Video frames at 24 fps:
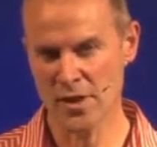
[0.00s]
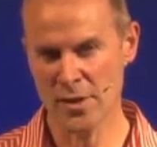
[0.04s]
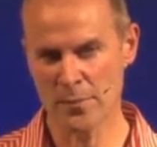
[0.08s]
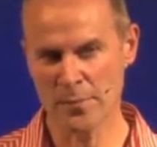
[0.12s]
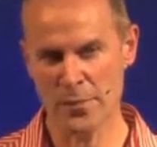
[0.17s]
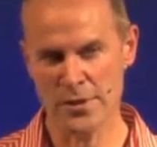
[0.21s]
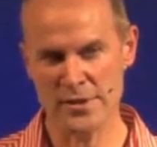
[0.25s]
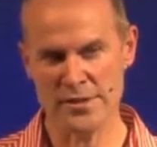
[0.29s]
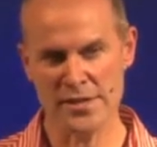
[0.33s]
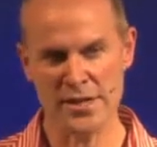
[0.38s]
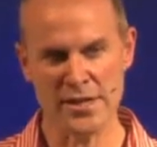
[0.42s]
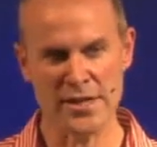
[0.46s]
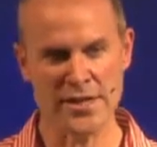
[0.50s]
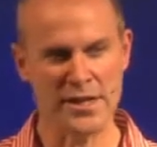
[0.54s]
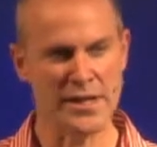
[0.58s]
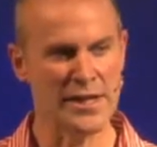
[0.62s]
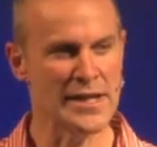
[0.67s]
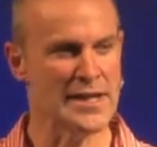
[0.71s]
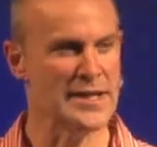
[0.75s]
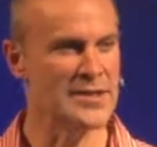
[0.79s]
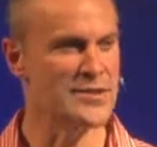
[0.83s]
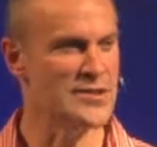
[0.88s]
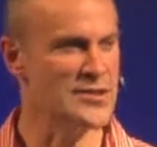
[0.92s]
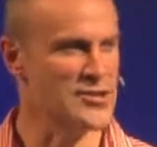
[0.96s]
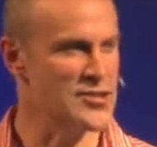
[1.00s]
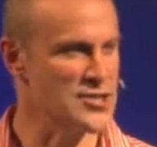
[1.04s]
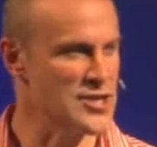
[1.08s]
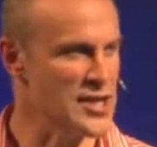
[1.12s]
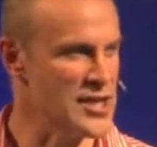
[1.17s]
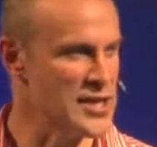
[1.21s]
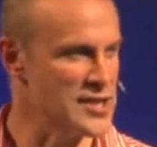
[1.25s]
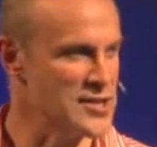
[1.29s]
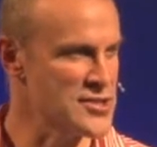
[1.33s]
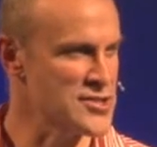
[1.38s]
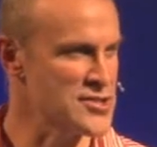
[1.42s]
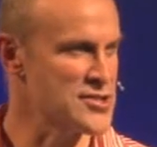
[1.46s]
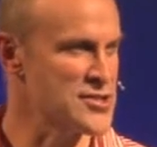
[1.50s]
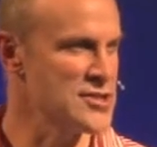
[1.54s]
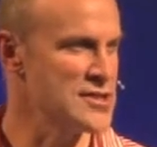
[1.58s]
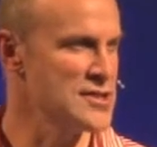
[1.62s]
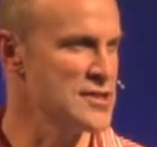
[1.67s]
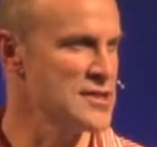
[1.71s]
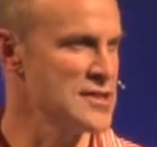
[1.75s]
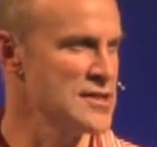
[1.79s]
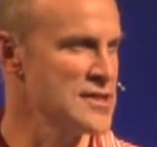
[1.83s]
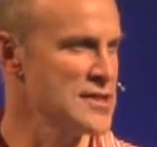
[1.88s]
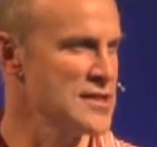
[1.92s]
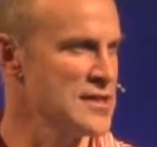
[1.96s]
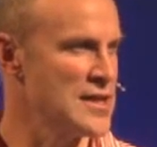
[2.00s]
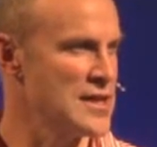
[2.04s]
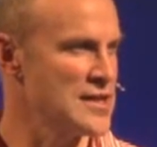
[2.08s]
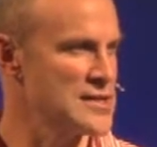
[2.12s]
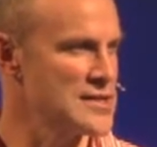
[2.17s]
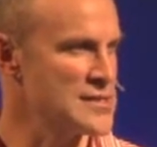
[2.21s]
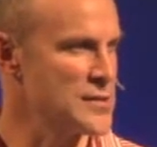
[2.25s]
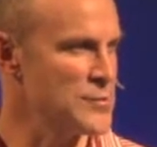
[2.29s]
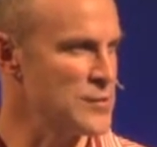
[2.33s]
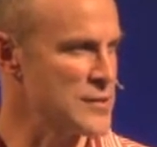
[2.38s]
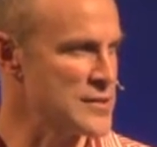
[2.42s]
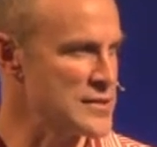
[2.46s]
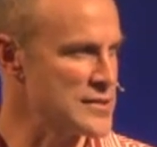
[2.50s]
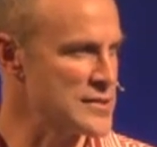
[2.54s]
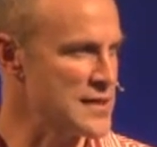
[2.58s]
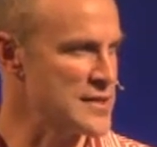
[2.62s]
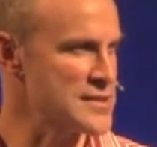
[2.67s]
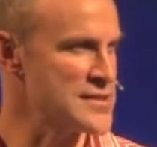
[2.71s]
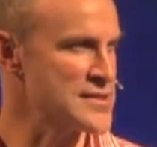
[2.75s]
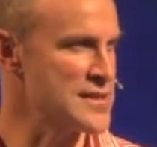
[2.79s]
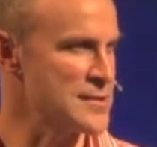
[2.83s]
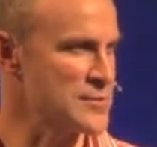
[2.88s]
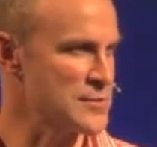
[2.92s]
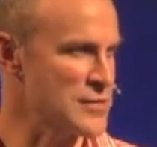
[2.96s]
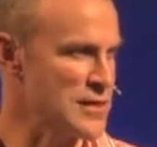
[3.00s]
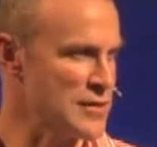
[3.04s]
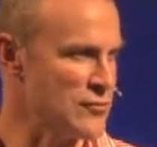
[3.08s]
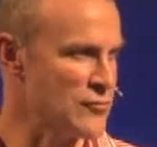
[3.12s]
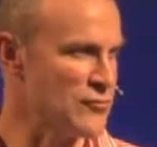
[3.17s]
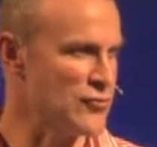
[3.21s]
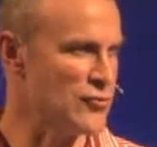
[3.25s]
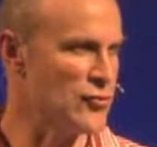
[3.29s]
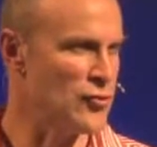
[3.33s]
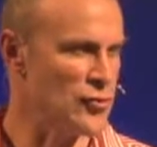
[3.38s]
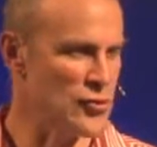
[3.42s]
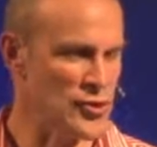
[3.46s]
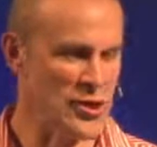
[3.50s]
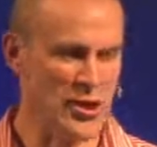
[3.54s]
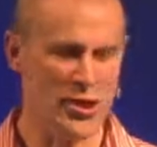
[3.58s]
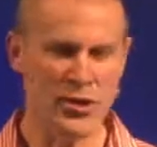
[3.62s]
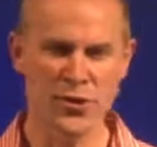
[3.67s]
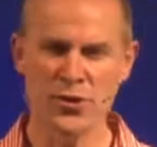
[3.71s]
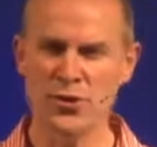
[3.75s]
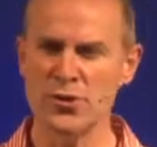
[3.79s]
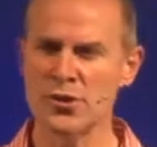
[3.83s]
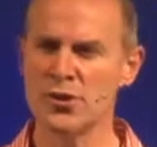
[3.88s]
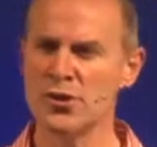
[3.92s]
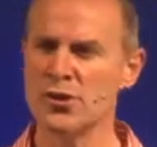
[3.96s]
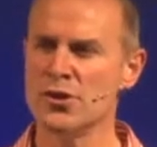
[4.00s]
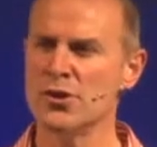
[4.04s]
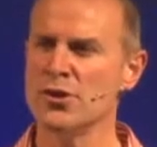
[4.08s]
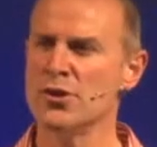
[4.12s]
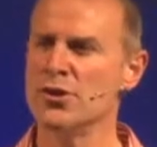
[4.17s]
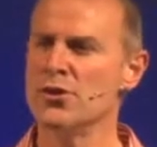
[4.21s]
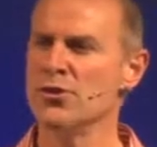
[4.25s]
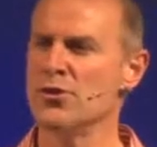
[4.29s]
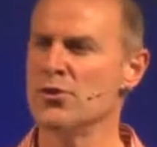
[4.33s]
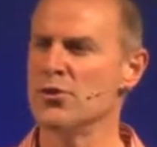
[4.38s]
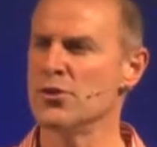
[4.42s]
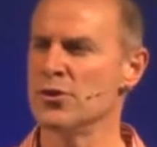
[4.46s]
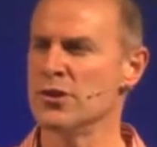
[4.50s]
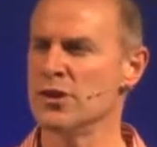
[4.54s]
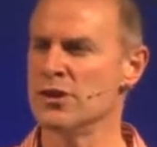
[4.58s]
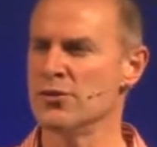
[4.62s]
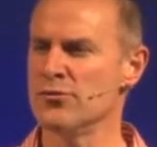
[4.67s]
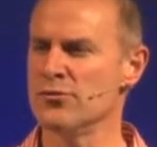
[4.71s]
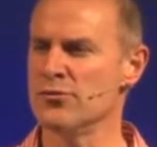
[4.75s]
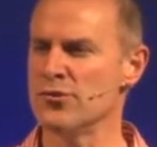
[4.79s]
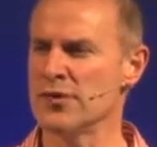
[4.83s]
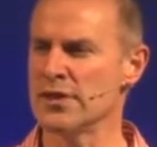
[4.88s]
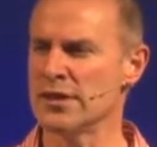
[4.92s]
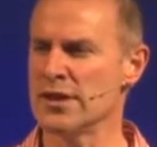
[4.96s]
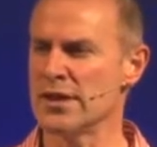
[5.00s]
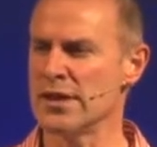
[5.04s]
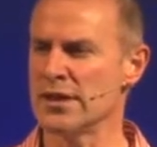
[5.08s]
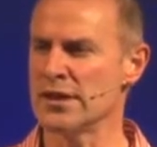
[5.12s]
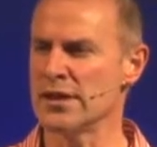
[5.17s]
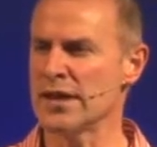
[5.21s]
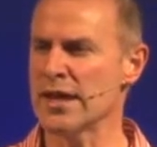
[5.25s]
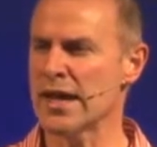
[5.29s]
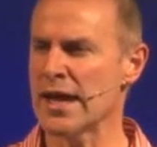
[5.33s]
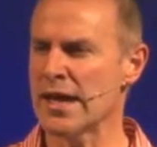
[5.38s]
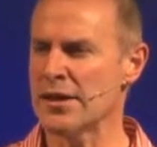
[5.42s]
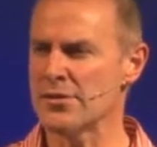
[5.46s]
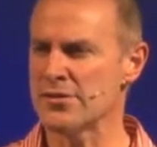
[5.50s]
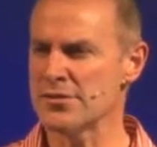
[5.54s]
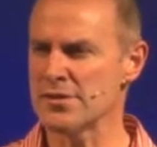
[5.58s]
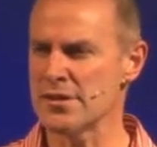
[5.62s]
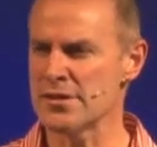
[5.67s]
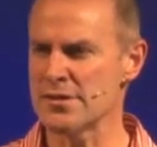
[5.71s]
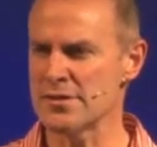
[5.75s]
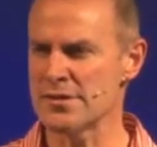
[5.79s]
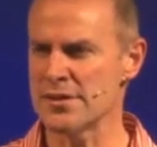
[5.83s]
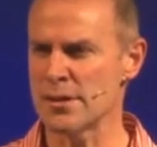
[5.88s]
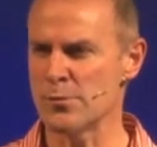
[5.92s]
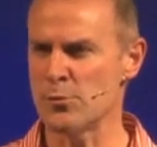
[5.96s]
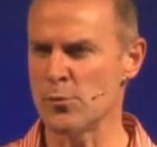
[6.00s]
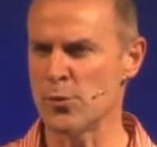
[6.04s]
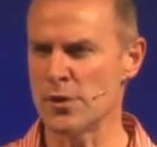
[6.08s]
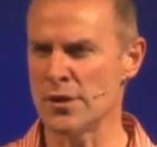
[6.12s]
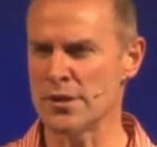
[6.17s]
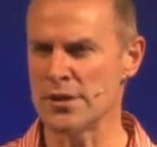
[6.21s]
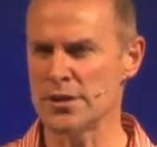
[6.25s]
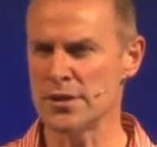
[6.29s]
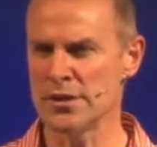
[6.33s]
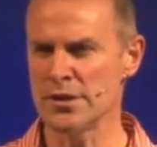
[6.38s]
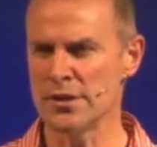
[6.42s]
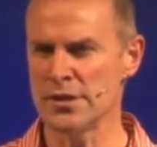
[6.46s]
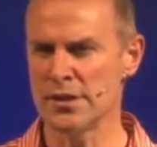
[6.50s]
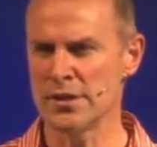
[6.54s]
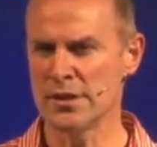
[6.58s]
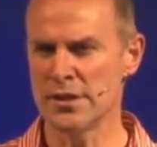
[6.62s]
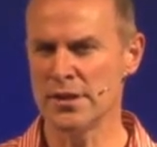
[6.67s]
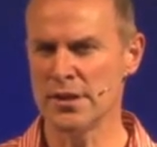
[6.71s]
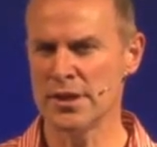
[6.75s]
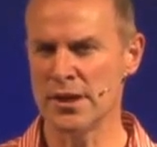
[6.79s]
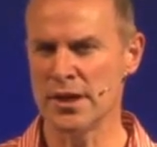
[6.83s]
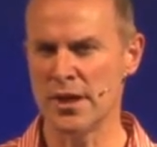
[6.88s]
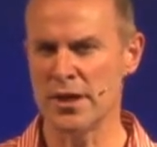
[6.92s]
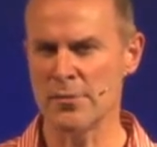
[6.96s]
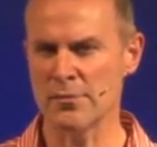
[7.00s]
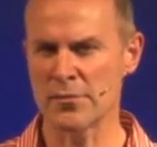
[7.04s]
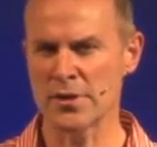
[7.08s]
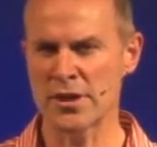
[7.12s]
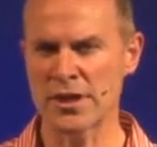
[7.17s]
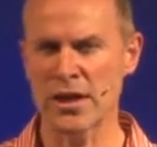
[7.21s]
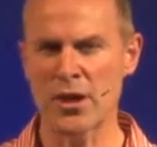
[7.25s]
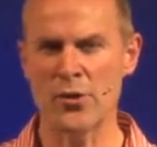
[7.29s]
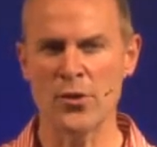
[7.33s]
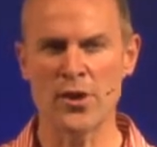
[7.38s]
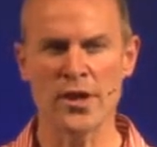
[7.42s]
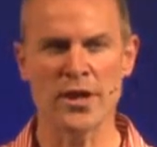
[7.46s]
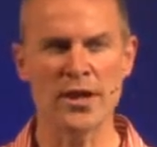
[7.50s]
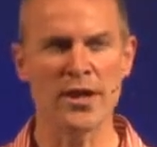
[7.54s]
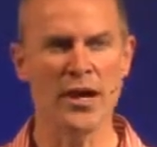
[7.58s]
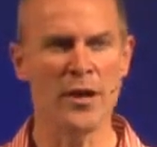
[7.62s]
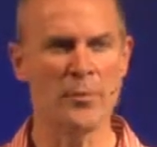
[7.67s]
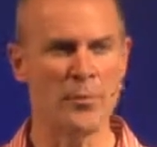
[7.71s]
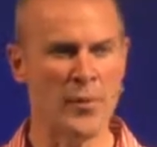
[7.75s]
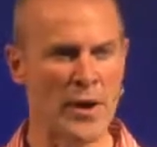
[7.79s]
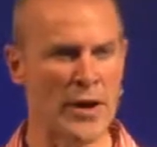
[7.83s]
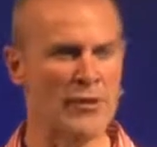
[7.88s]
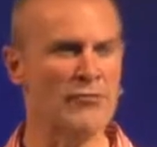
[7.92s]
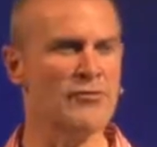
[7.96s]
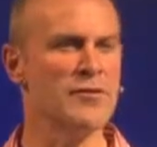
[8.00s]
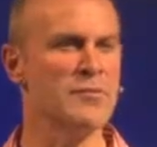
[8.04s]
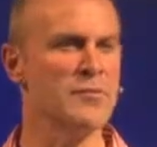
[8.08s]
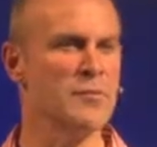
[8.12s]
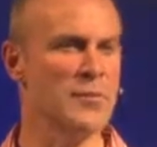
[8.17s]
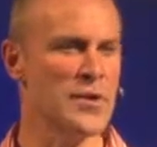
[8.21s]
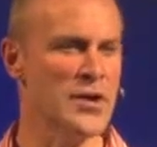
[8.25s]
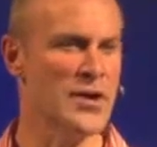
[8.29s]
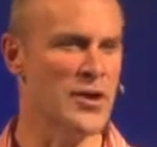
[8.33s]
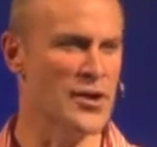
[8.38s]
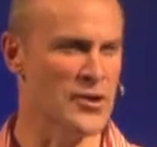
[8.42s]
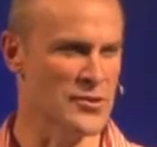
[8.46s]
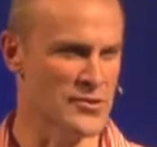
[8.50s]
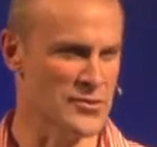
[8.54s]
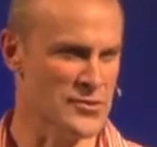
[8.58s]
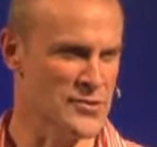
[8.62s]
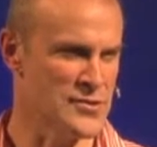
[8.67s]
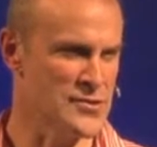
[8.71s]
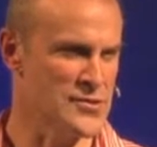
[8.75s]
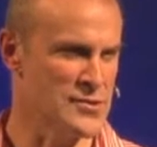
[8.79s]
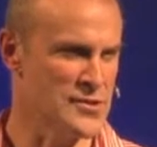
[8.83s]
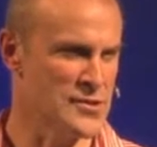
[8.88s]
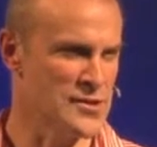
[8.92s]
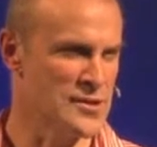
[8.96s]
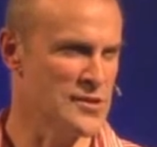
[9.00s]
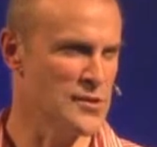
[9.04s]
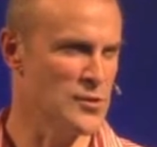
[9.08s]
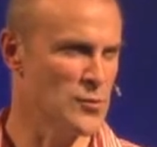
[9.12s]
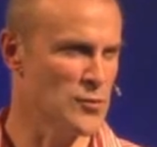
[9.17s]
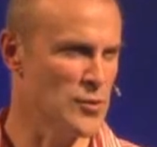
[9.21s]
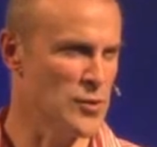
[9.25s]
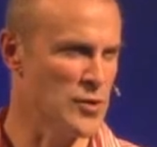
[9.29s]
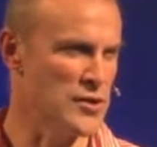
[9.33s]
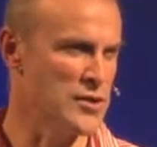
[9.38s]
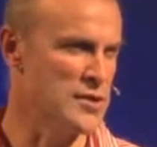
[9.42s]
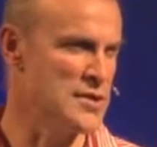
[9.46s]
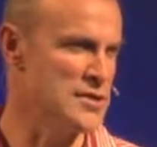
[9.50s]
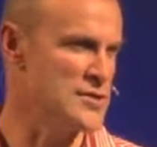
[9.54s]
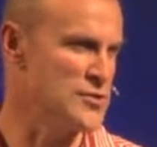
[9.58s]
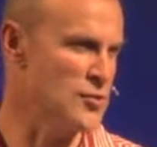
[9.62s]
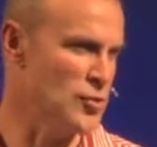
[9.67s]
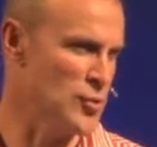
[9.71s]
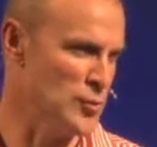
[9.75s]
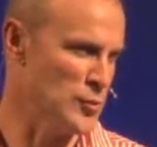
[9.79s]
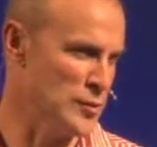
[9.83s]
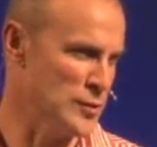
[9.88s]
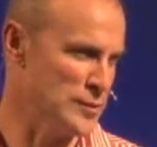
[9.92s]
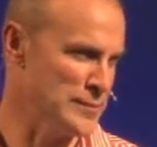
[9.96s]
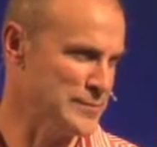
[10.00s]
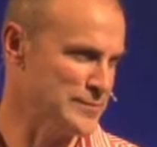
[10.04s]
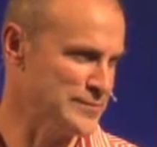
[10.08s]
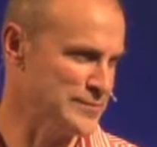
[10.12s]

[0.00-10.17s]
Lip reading: Particularly in the church, has someone done something for you, or you've encountered someone going above and beyond what is normal?